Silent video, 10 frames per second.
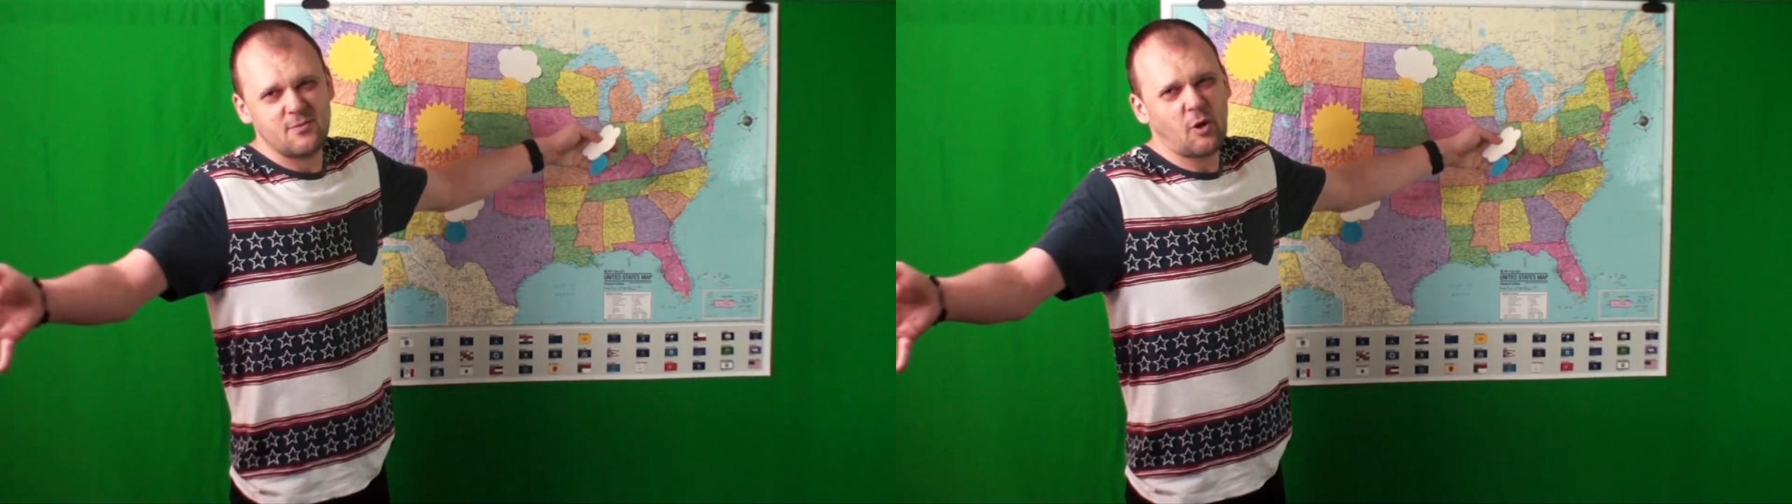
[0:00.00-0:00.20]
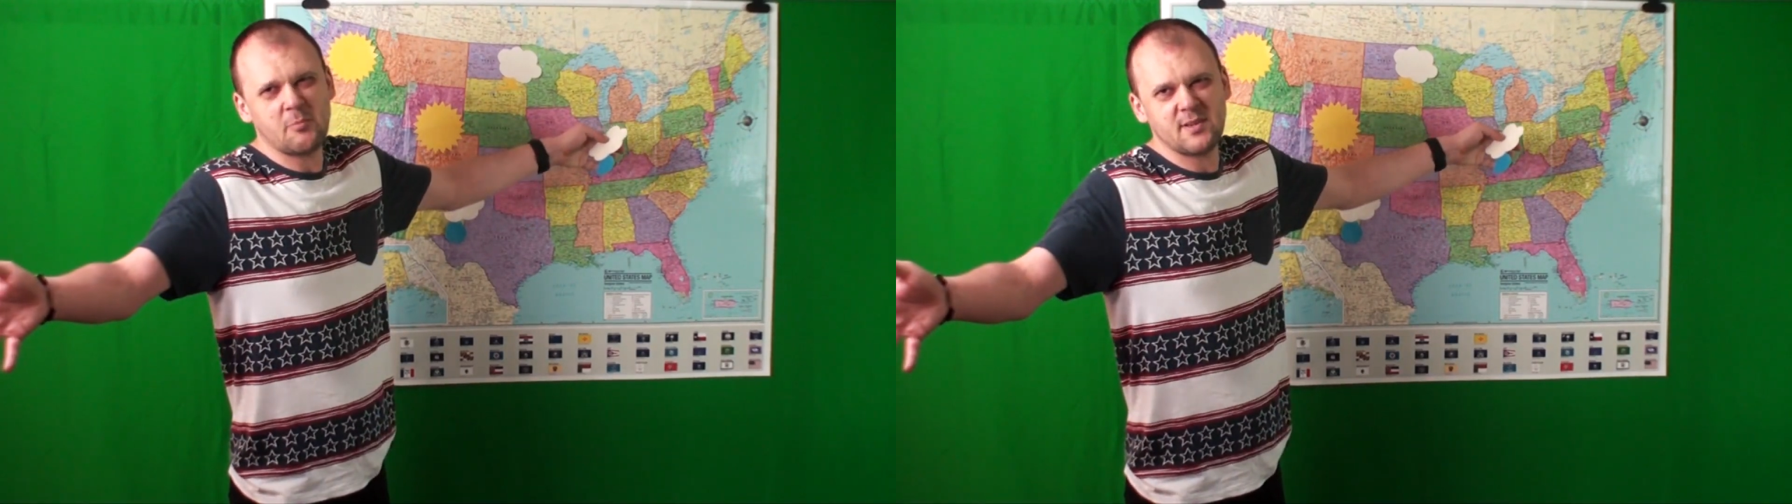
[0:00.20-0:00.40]

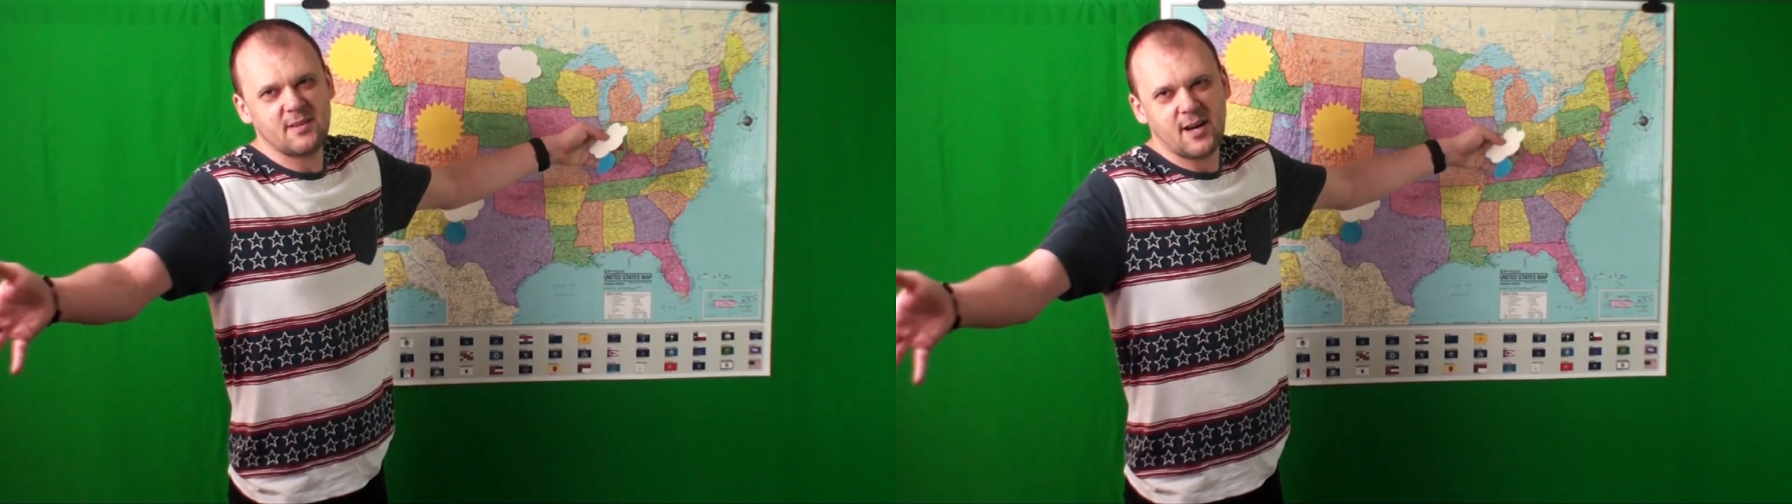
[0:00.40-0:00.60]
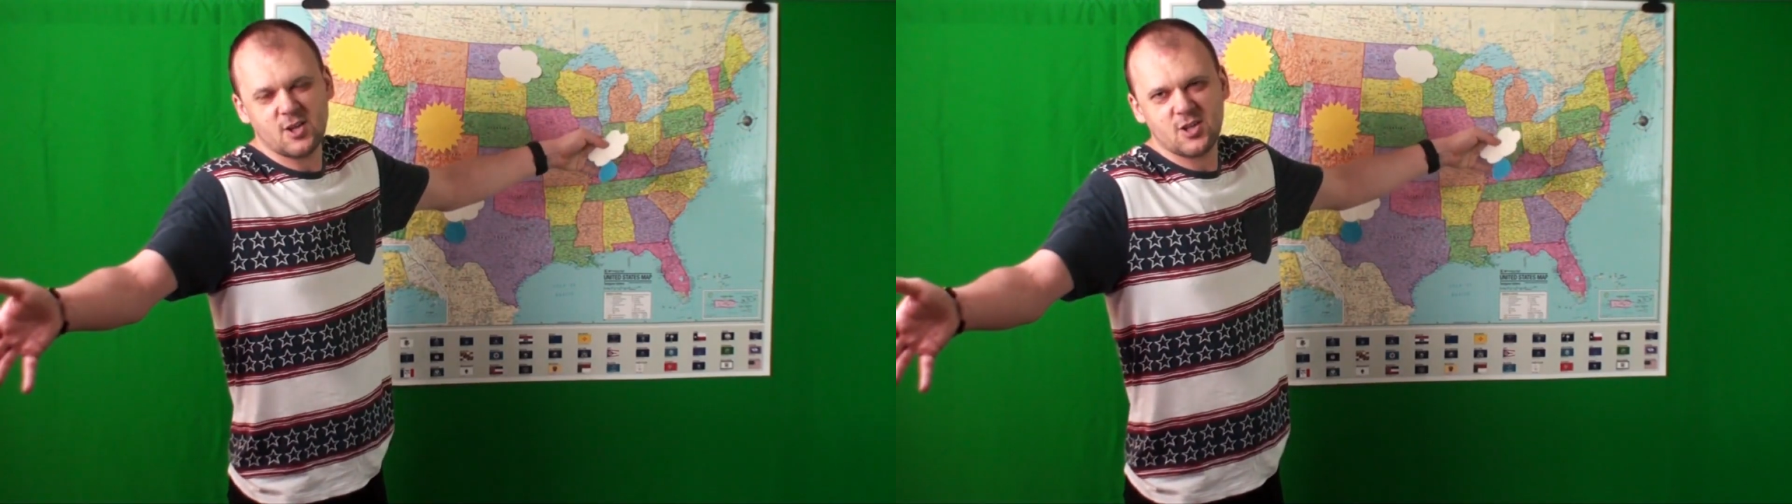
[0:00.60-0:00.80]

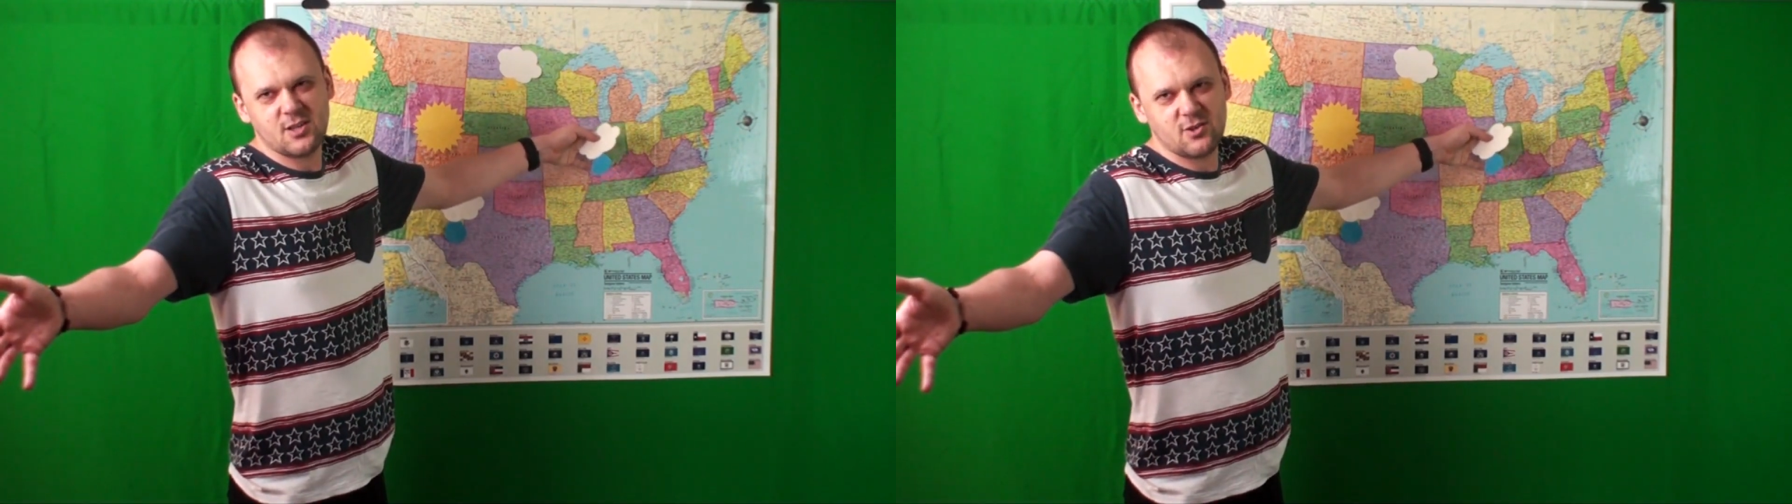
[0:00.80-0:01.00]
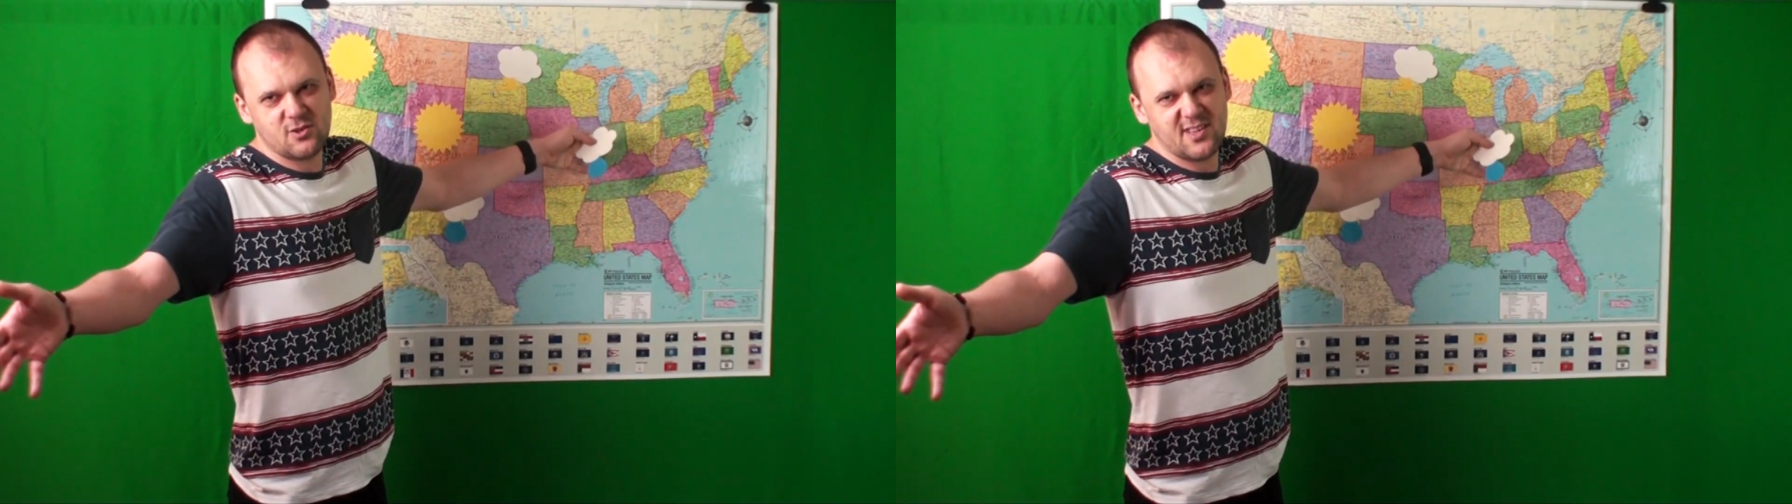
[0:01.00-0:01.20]
nobody
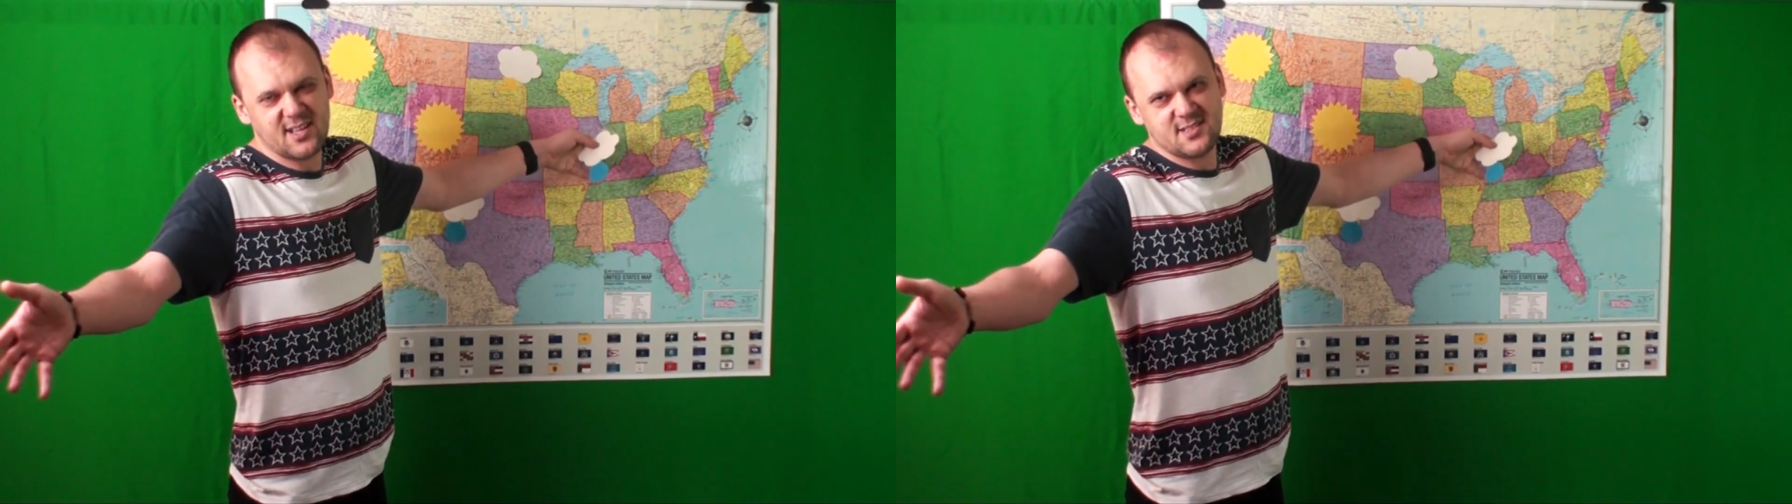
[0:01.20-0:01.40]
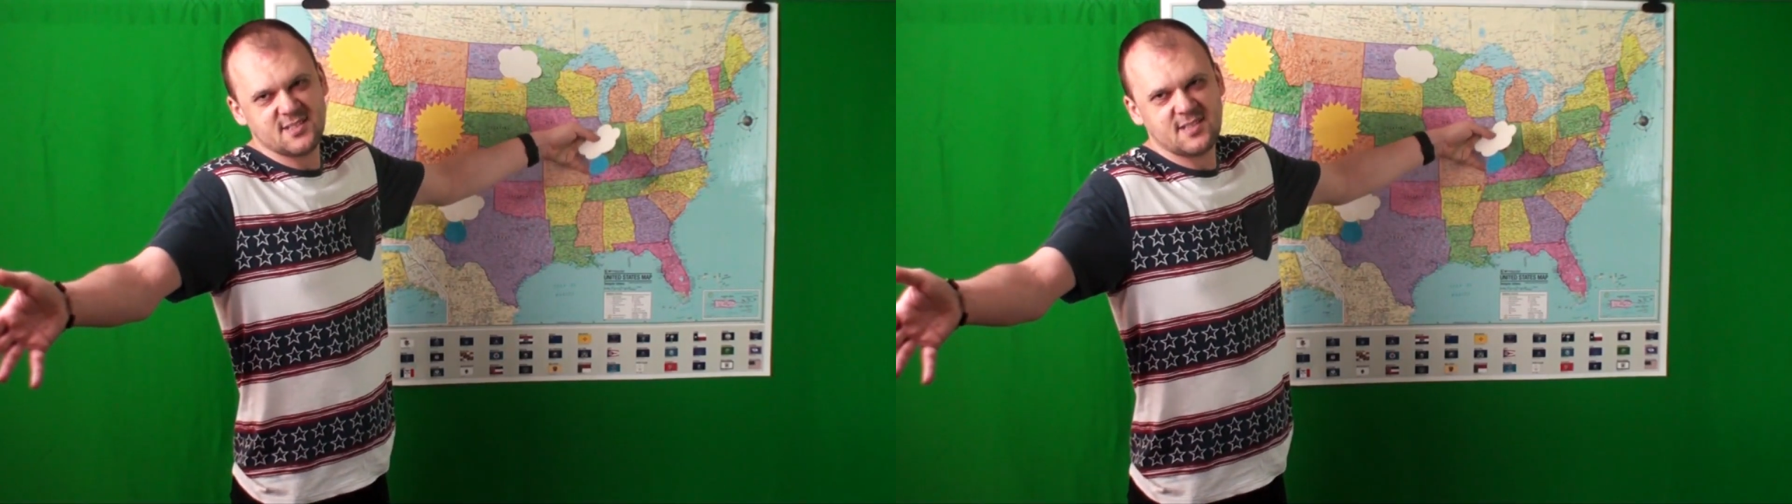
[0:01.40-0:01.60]
actually
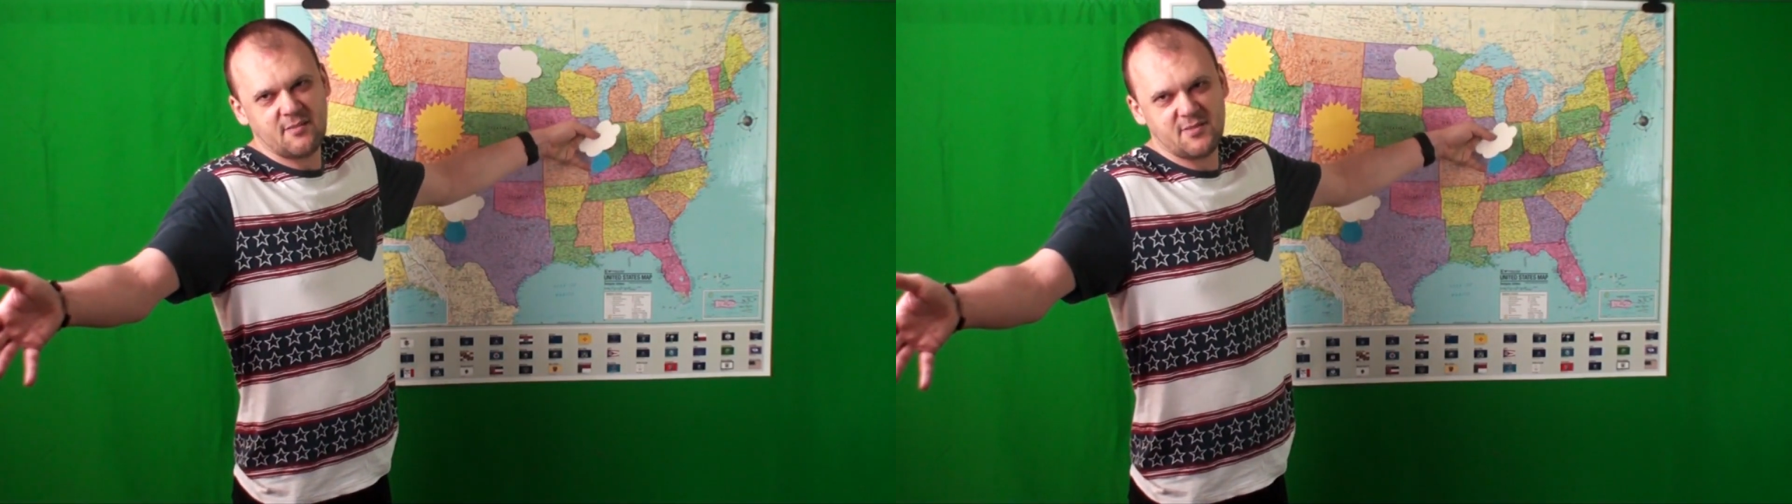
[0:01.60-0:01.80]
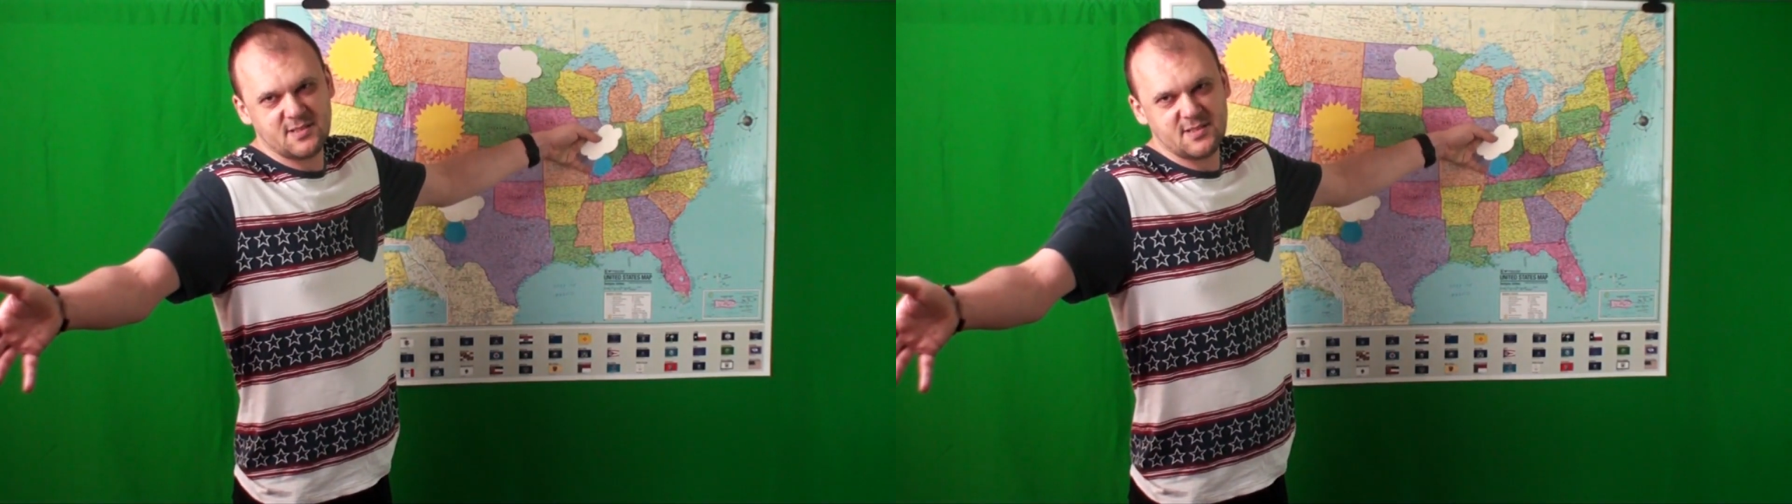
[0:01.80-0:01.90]
does that stuff,